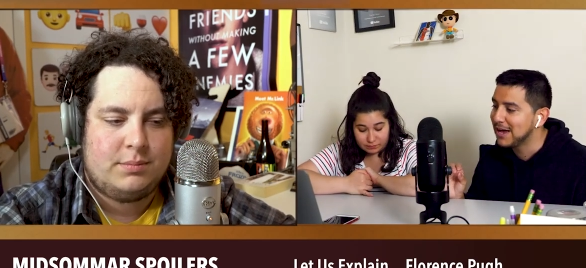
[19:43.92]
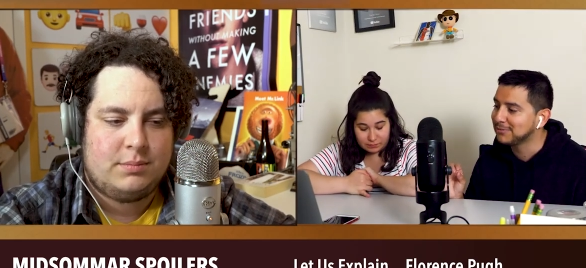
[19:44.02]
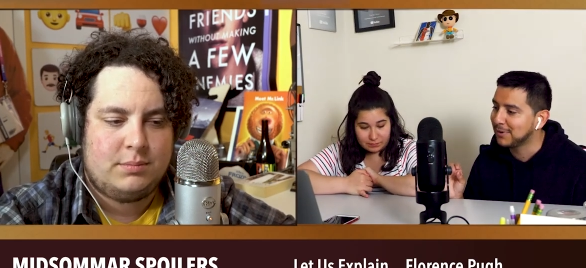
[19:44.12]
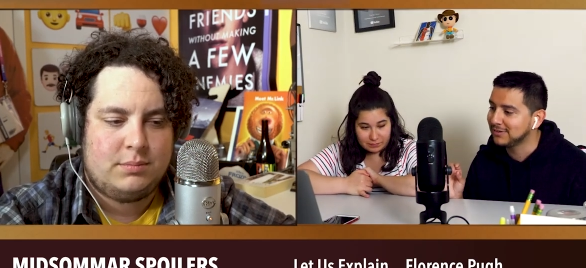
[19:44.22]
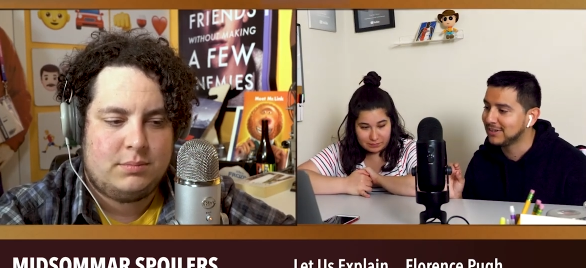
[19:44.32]

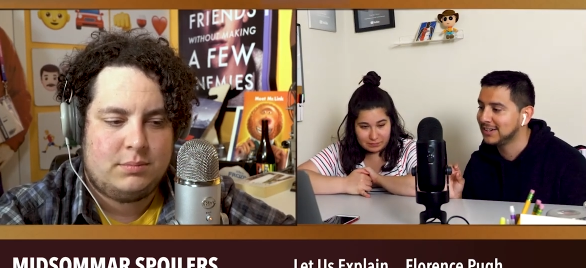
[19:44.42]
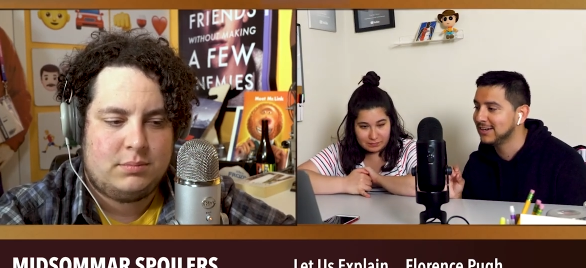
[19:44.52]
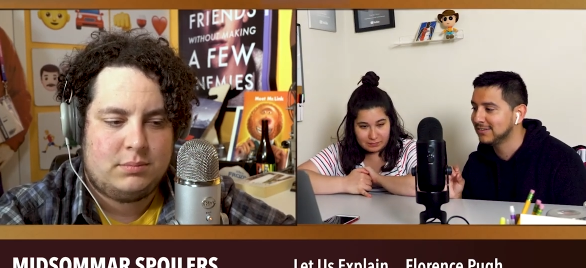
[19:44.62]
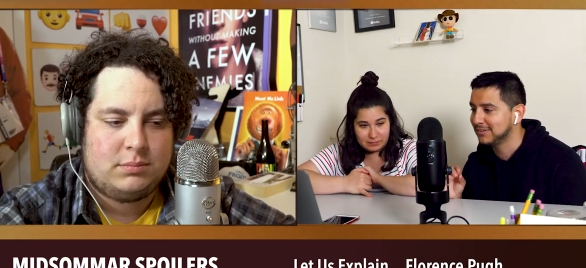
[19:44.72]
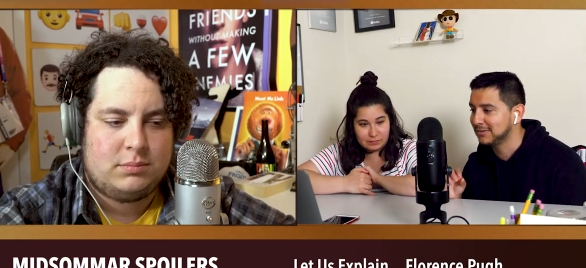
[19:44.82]
Speaker 1: best parts that he
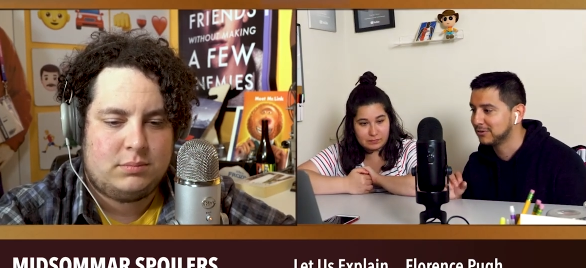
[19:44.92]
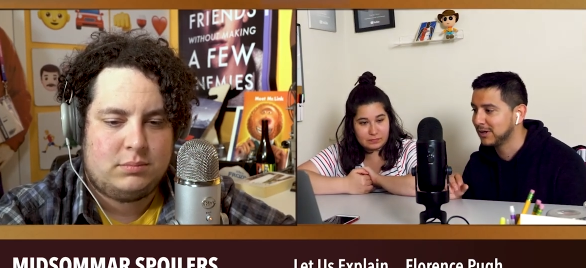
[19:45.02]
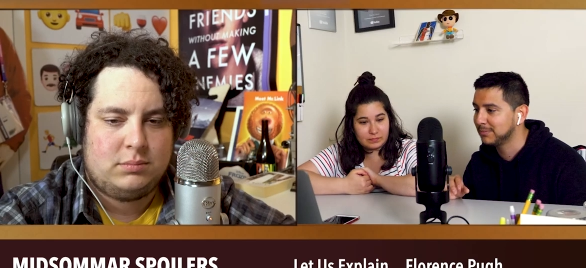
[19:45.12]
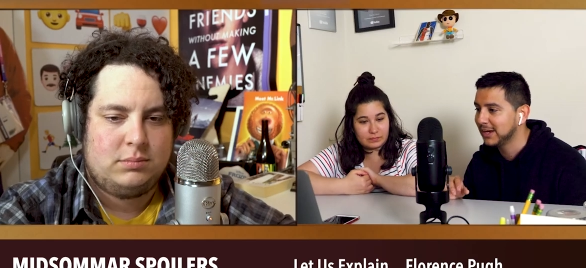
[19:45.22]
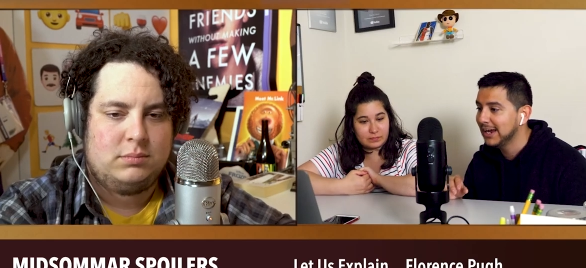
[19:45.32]
does in the
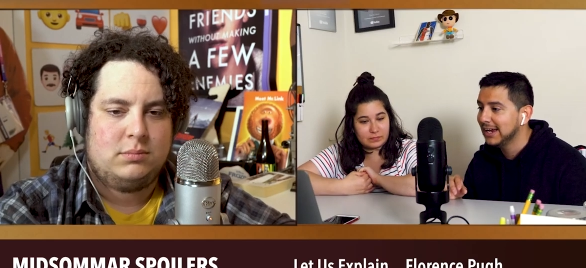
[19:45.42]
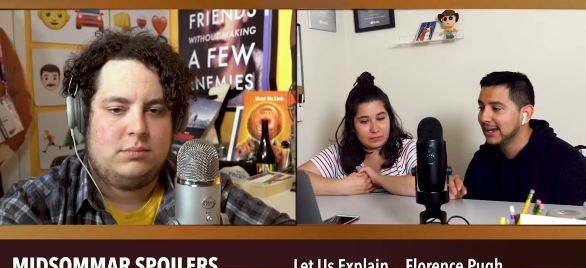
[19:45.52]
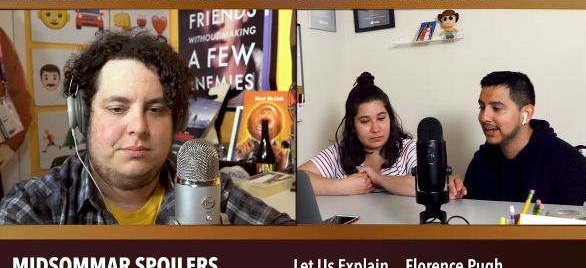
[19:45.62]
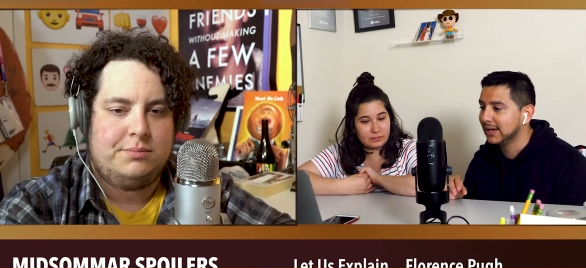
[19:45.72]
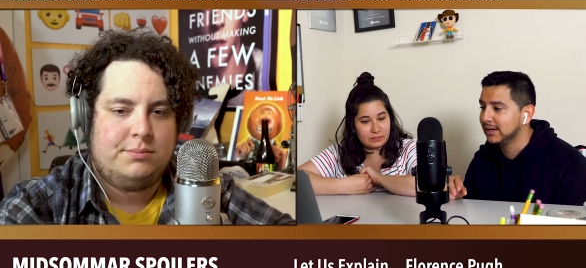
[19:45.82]
script
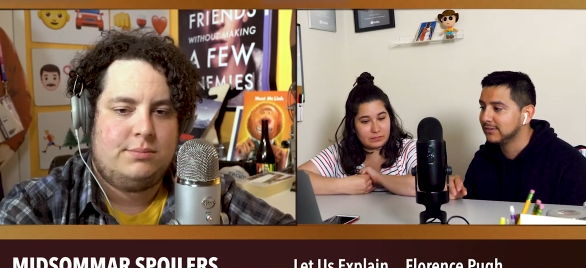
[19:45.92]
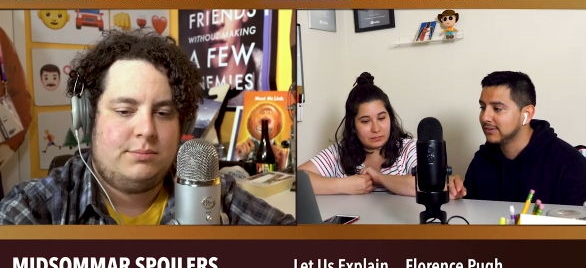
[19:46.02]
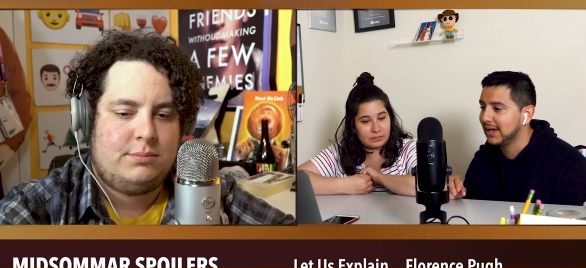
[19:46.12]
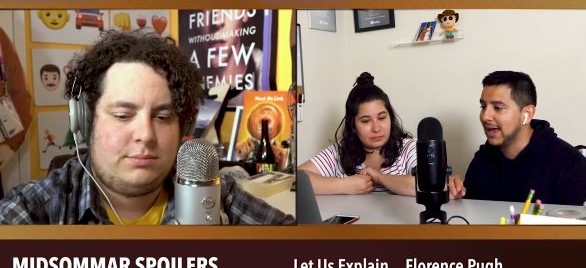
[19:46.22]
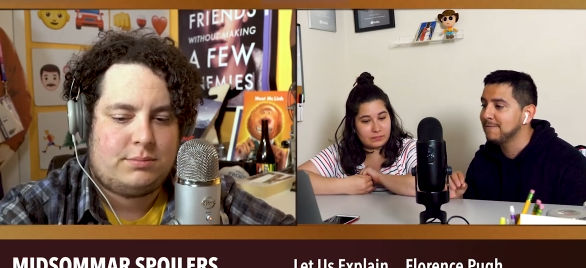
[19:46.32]

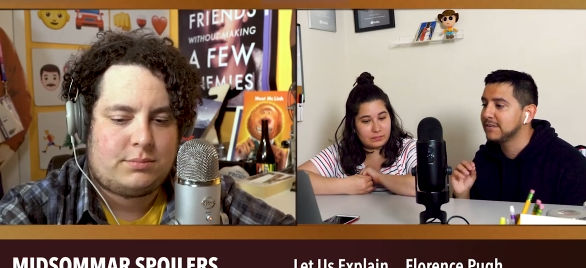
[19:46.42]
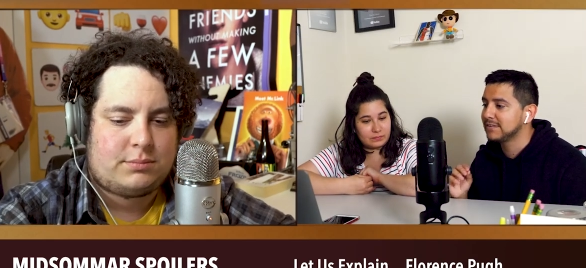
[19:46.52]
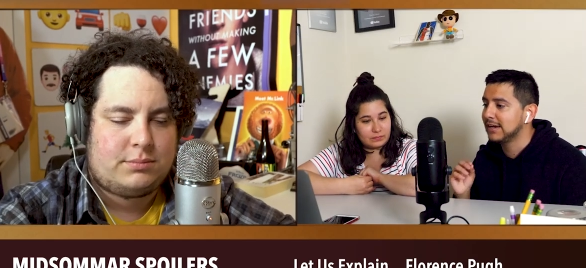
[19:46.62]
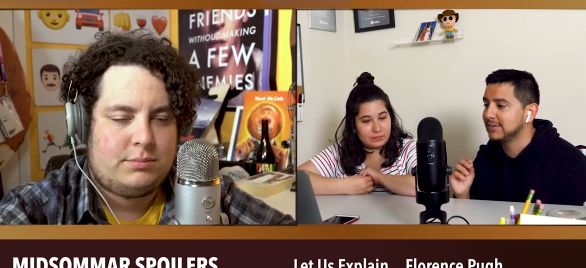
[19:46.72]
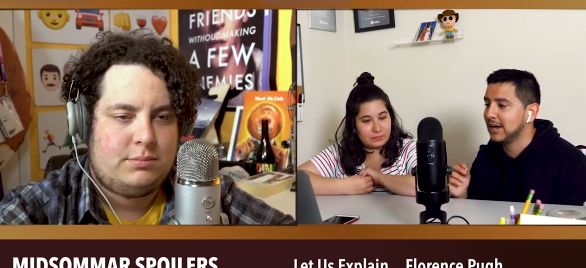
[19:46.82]
is
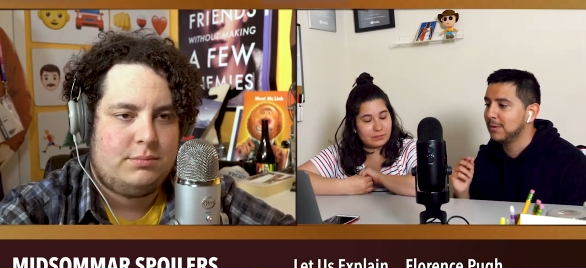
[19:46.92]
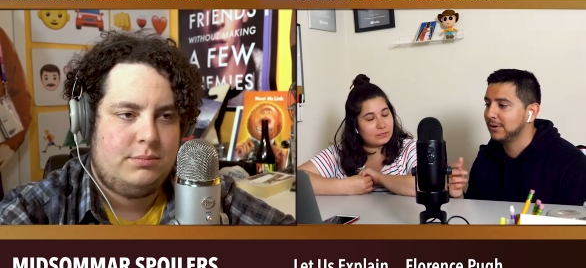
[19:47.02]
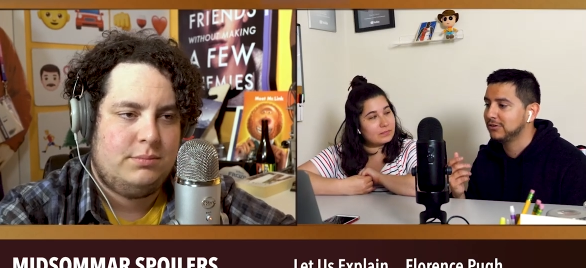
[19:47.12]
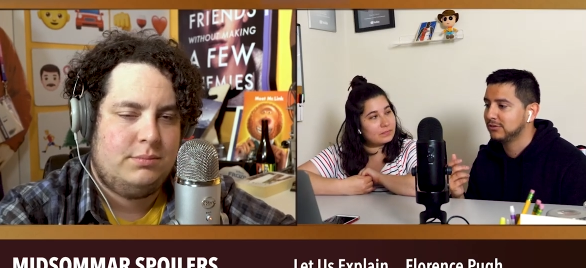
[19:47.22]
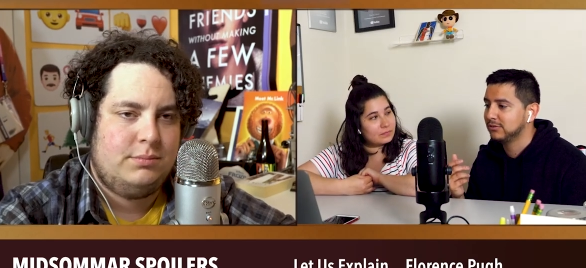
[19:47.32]
emphasizing how
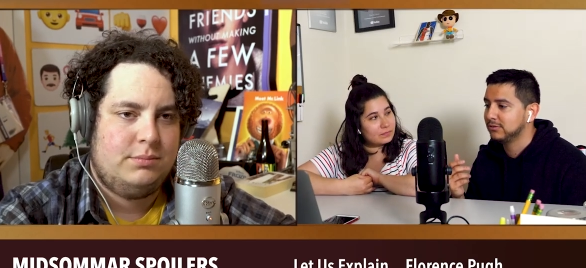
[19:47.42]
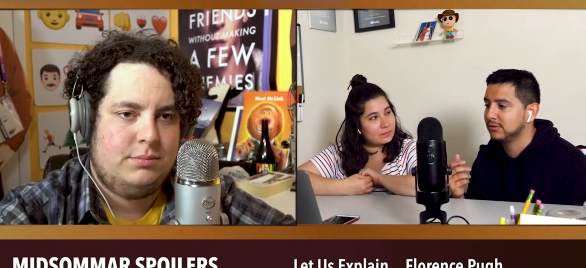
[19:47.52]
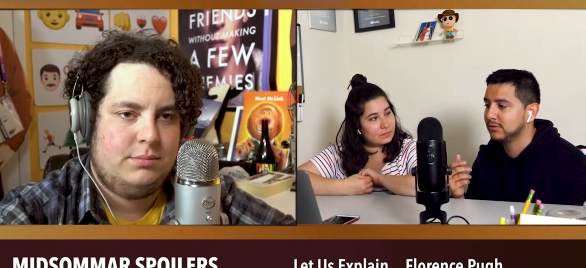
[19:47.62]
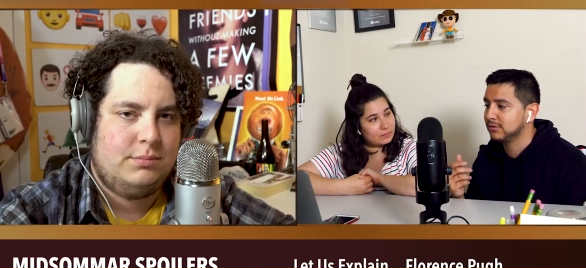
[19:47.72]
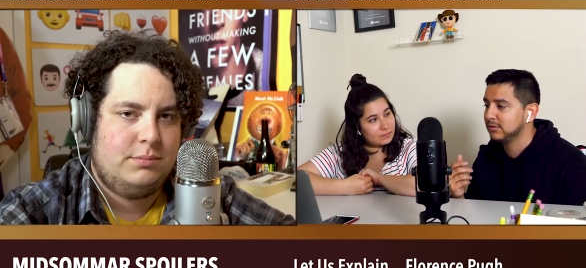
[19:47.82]
much
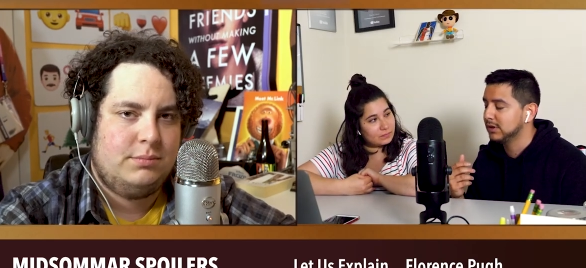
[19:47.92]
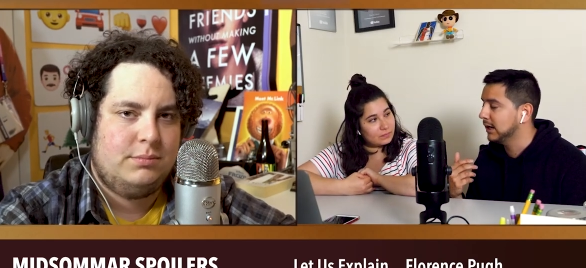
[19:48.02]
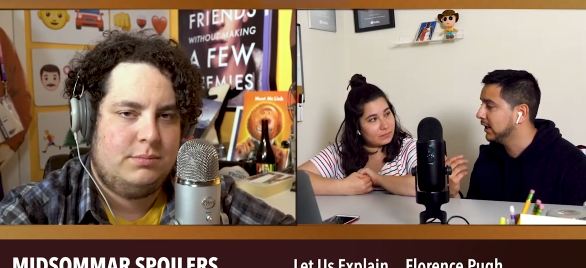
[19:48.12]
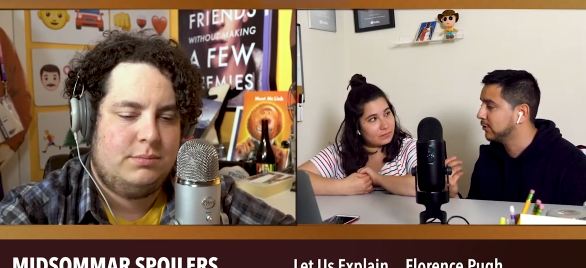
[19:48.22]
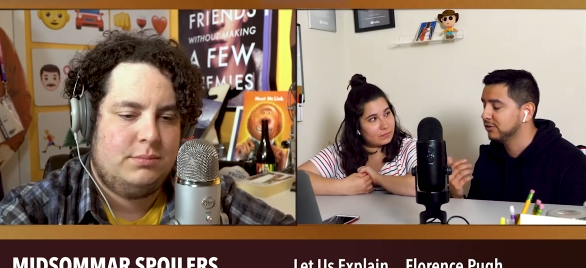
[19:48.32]

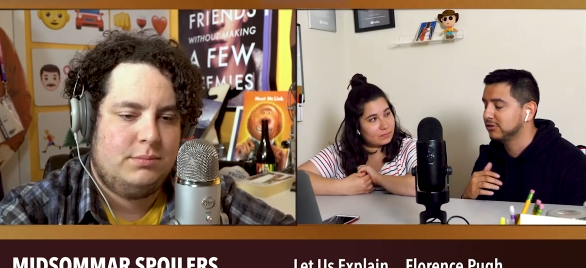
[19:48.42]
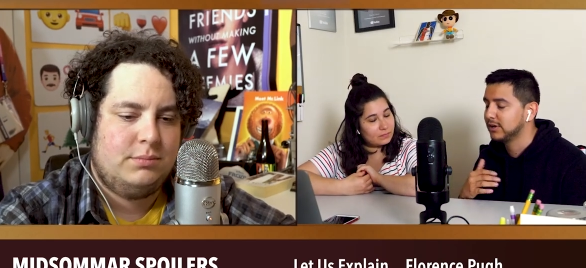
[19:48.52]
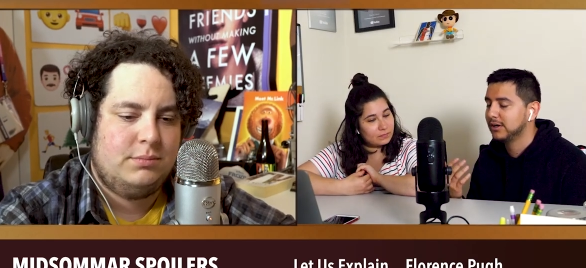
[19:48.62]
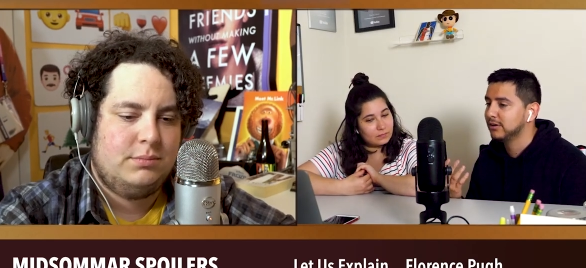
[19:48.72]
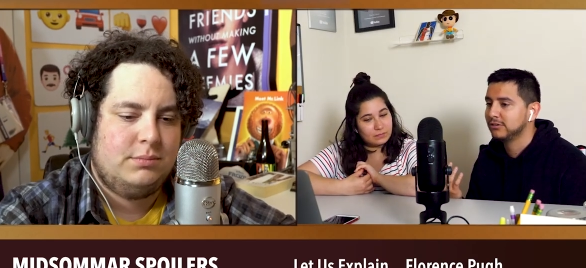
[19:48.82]
uh, Christian's
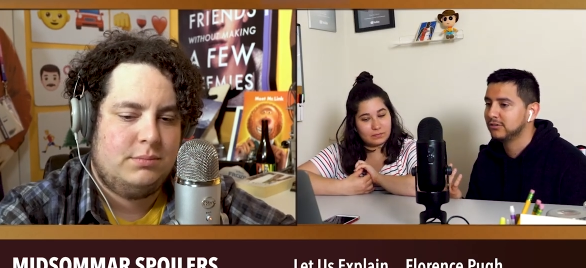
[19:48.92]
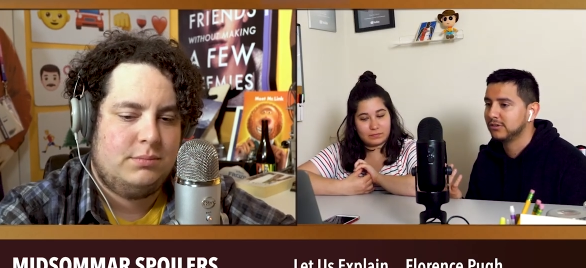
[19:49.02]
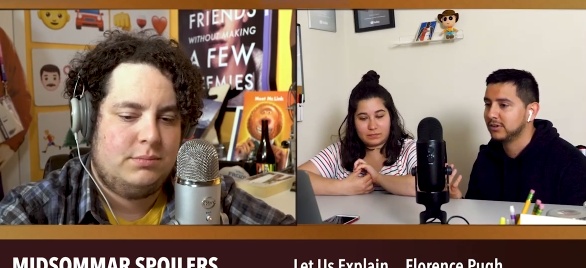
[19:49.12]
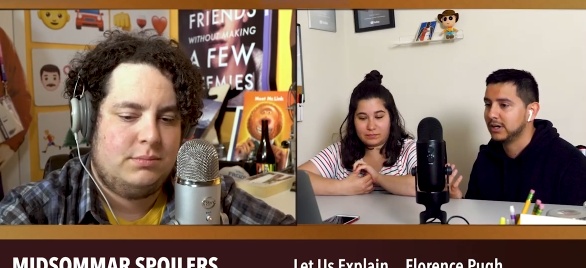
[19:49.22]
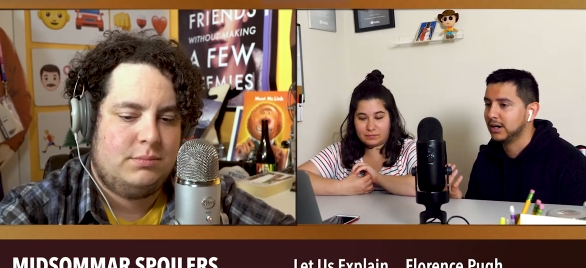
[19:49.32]
character just
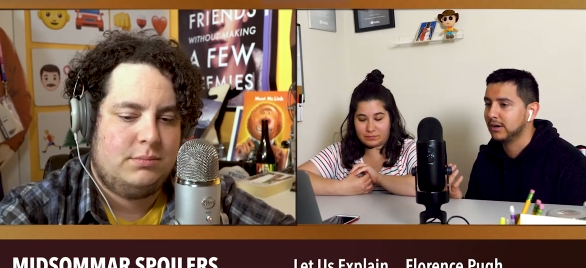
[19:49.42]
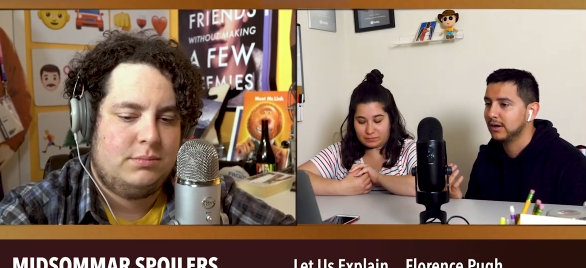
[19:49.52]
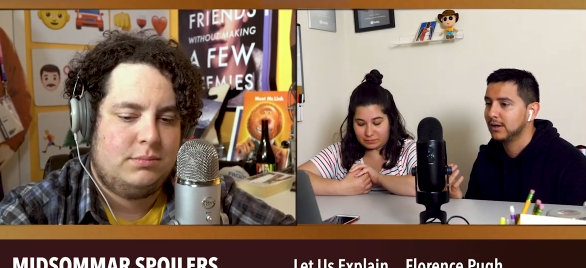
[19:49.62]
doesn't care.